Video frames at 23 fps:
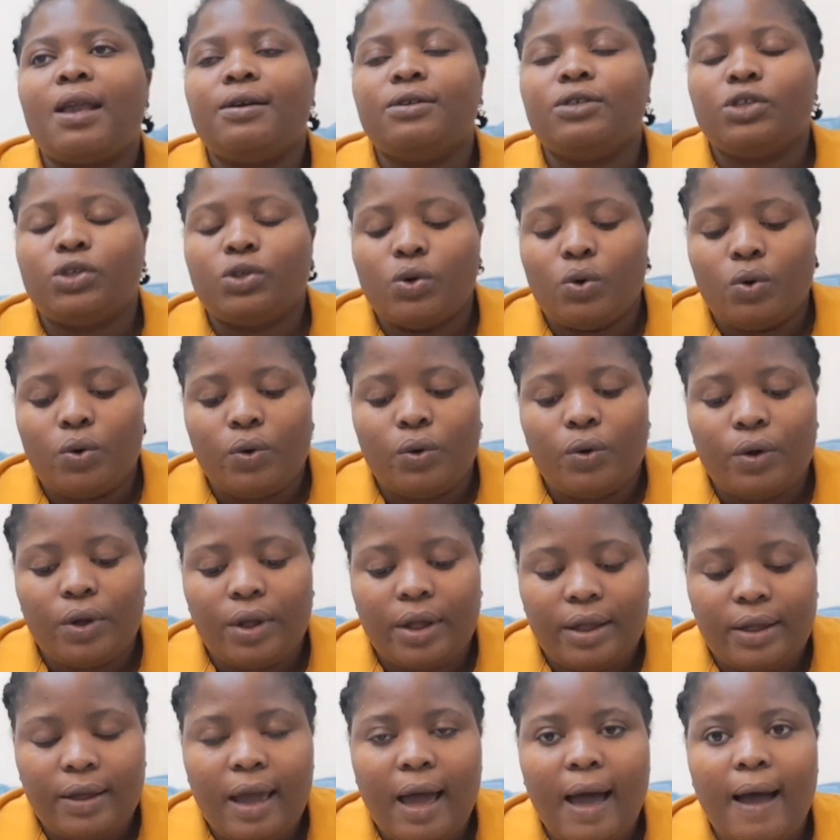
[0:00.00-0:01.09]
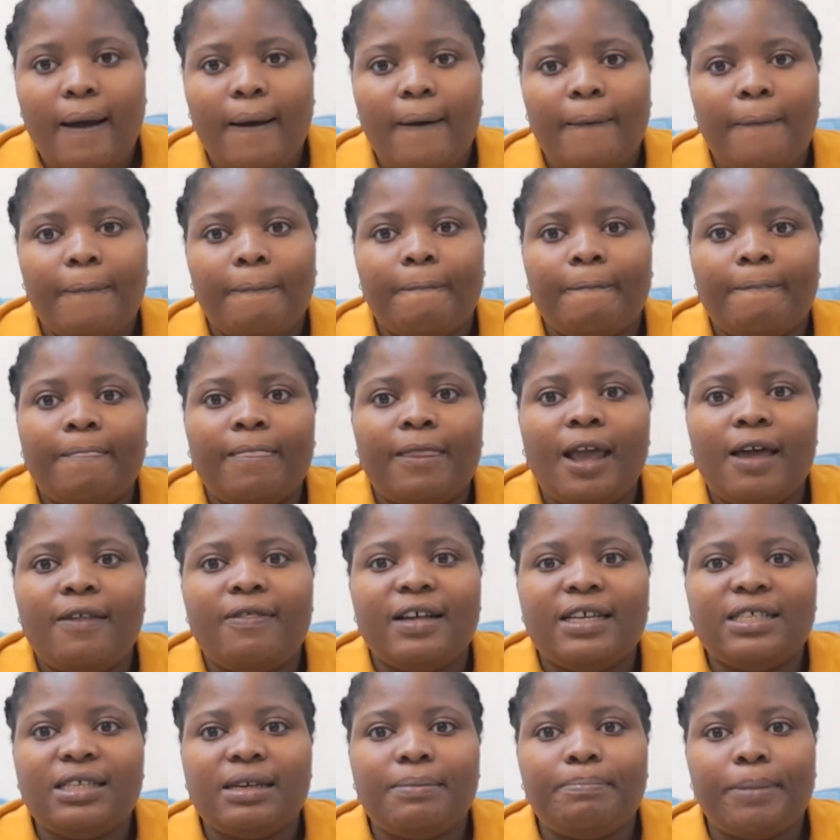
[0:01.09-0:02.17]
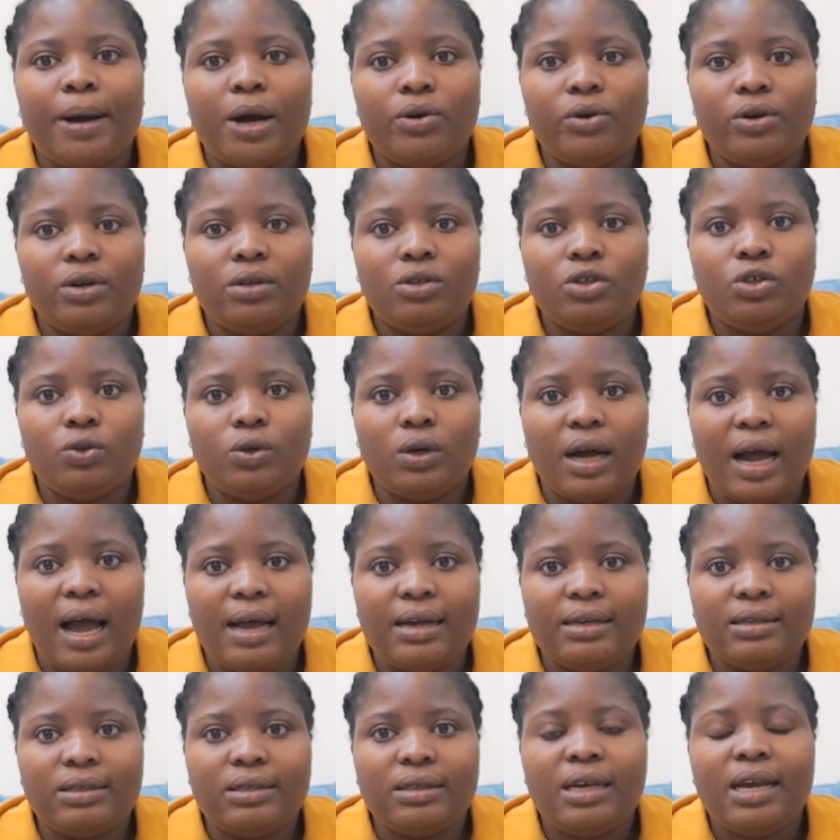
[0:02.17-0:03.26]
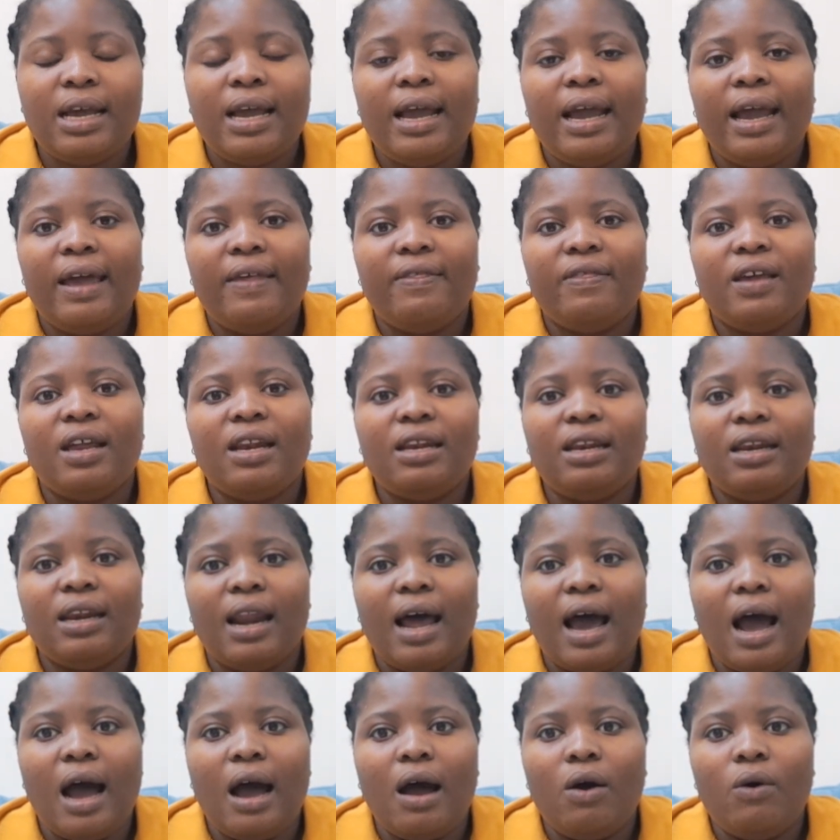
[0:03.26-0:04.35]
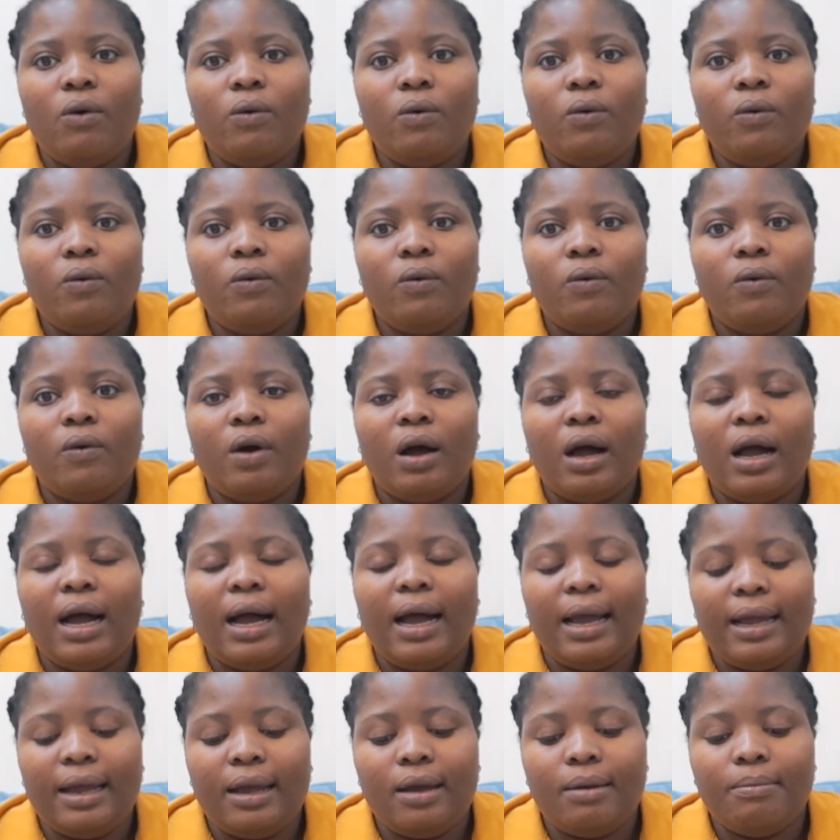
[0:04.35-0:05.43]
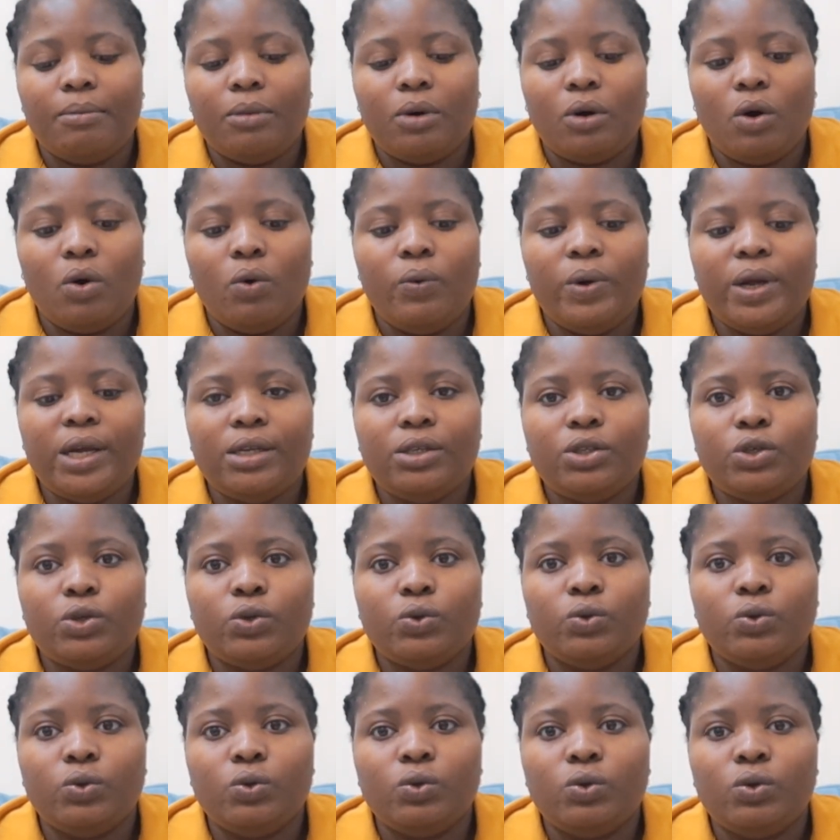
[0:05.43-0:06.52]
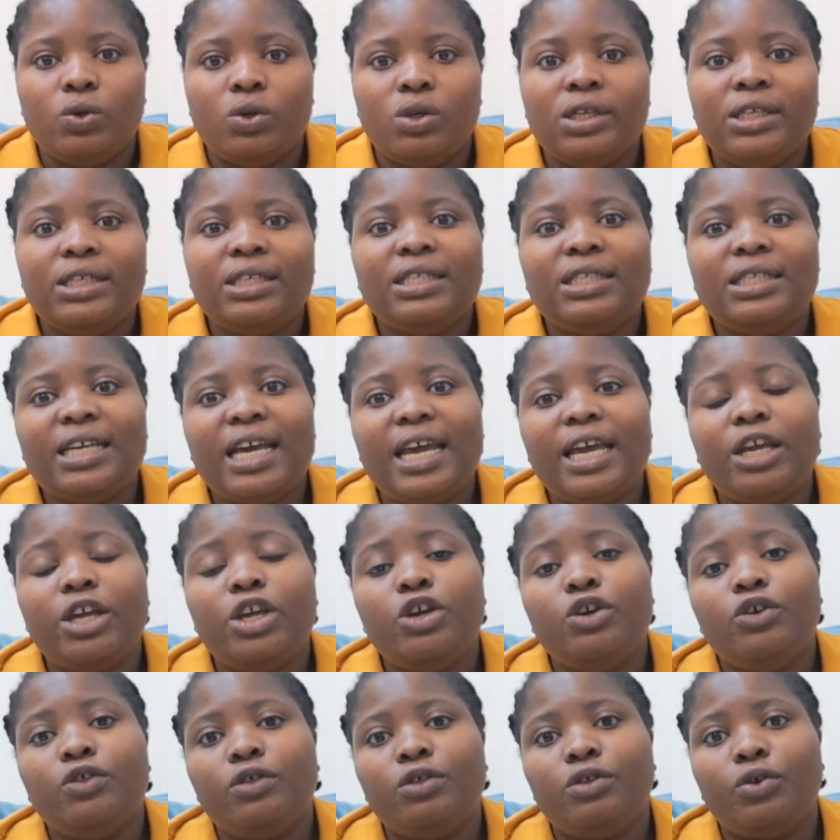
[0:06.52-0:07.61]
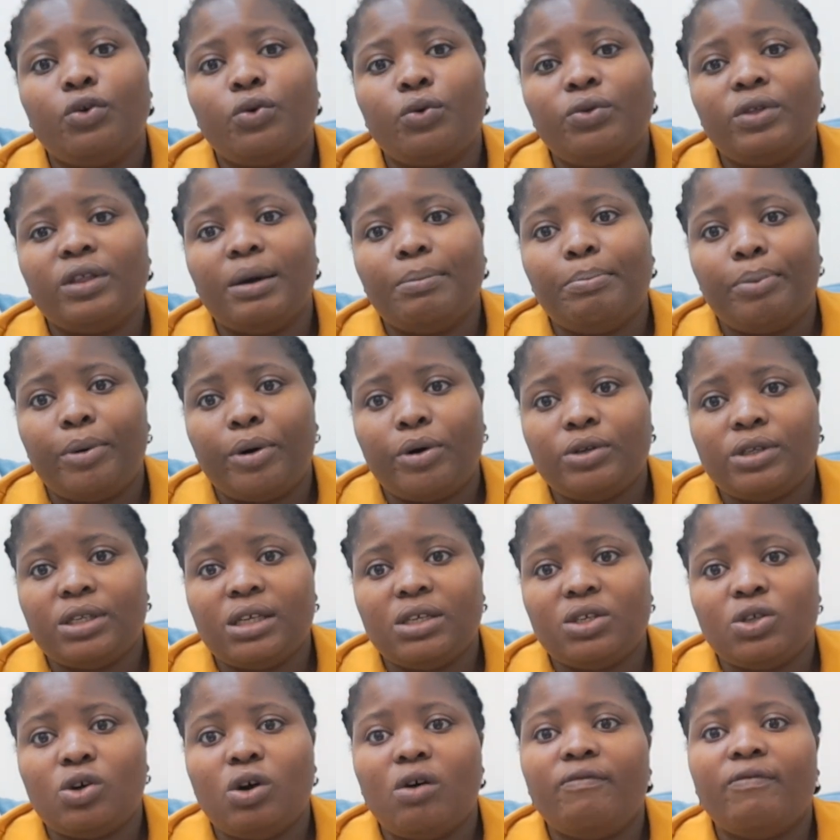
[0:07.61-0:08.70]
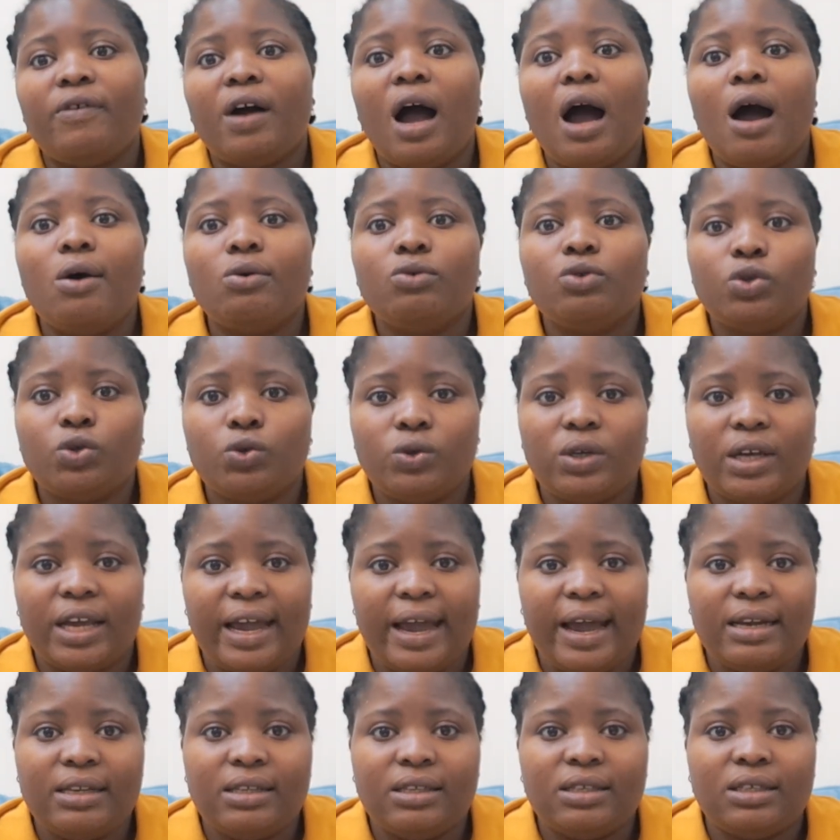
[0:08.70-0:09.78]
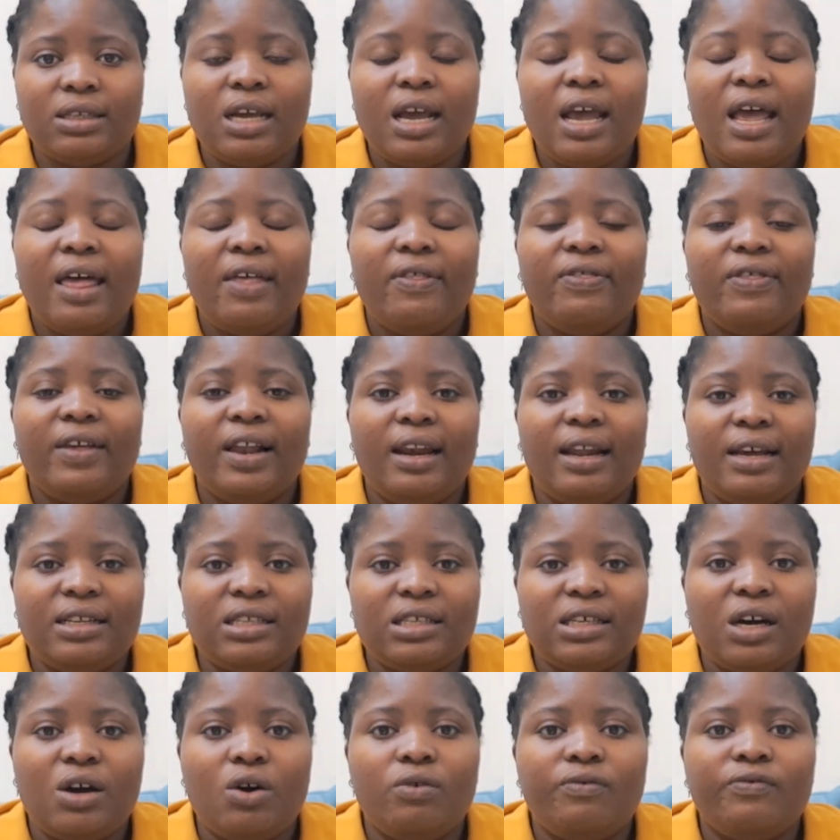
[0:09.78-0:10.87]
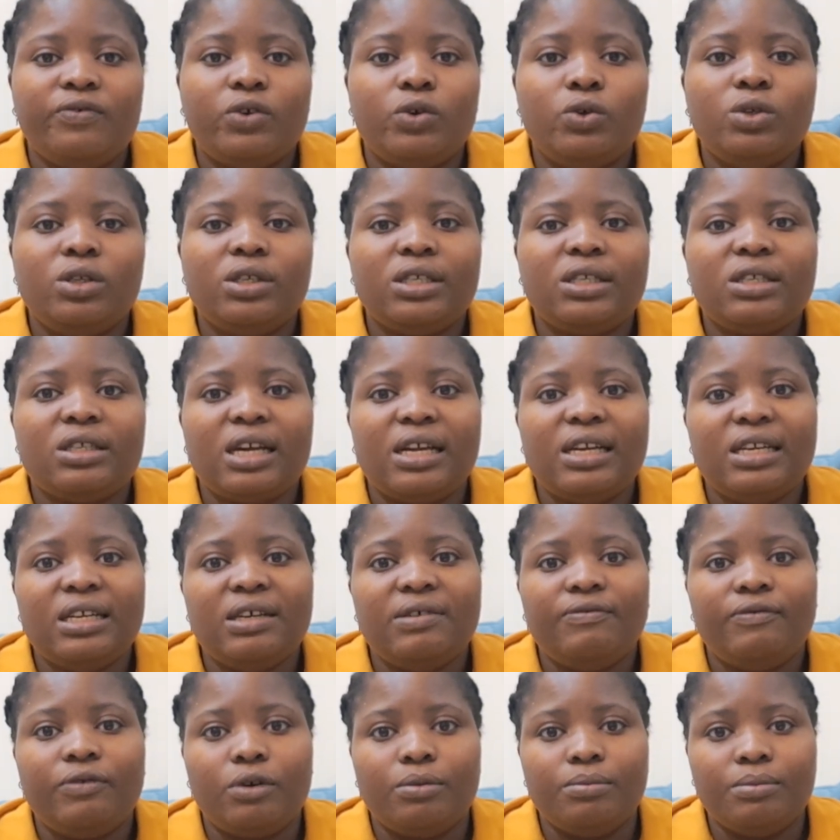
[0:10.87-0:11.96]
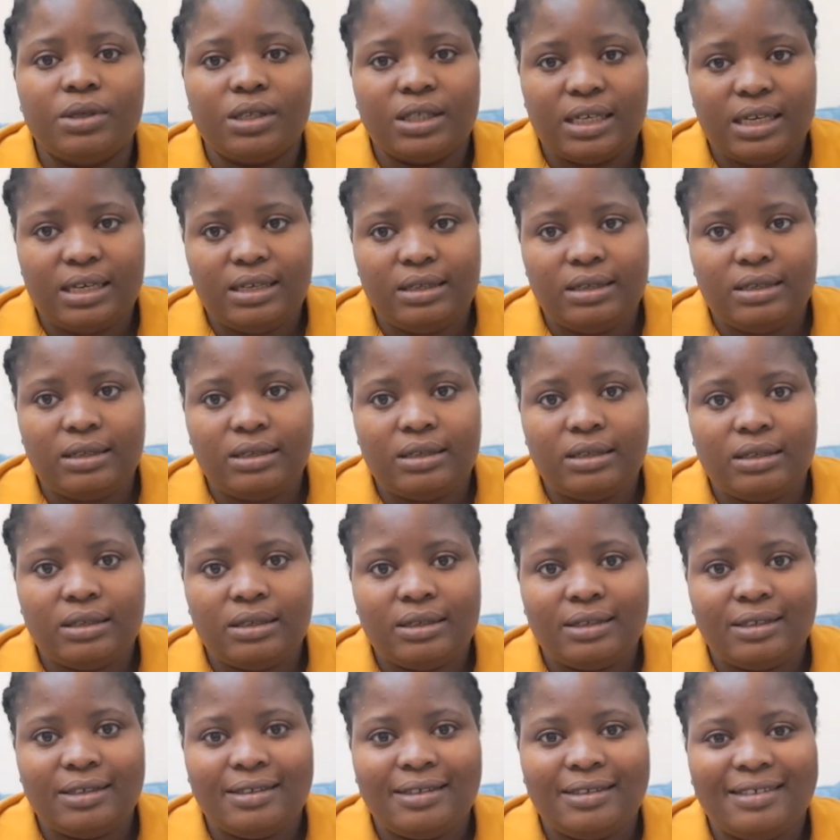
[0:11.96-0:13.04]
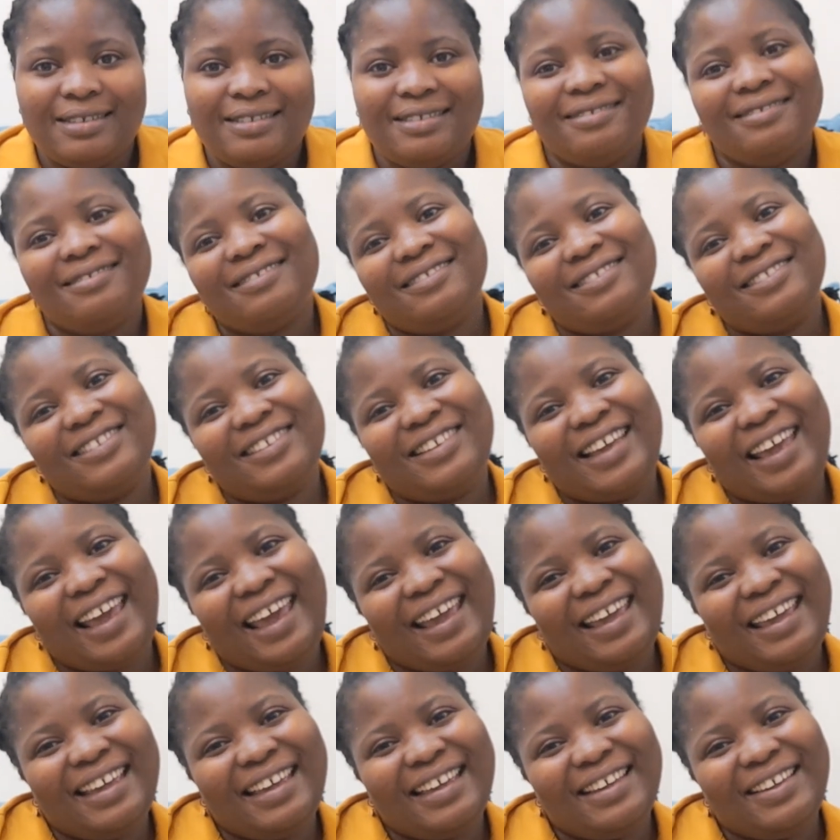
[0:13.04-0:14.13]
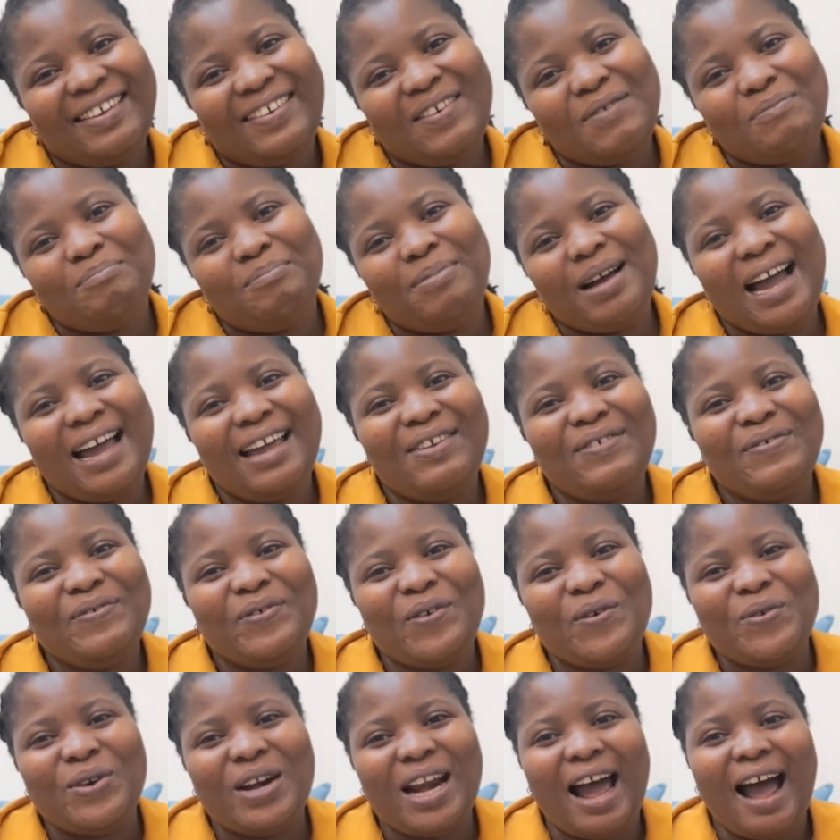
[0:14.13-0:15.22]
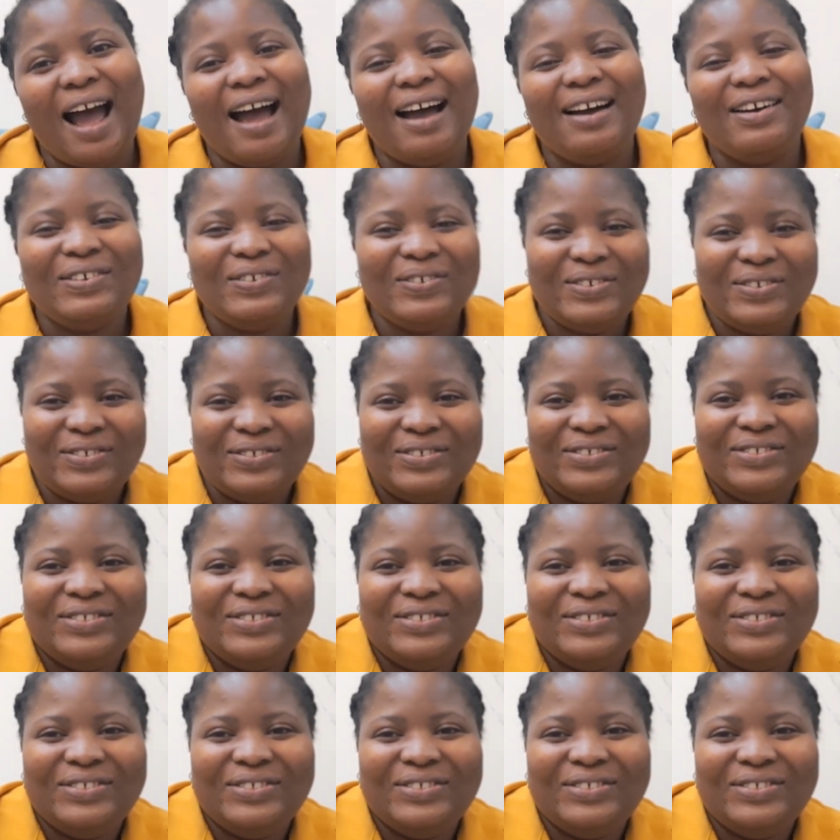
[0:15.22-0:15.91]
So yeah, that's about it, you guys. And then now I am going to take you through the process of how to get the letter of good standing from SACE. Okay, bye for now.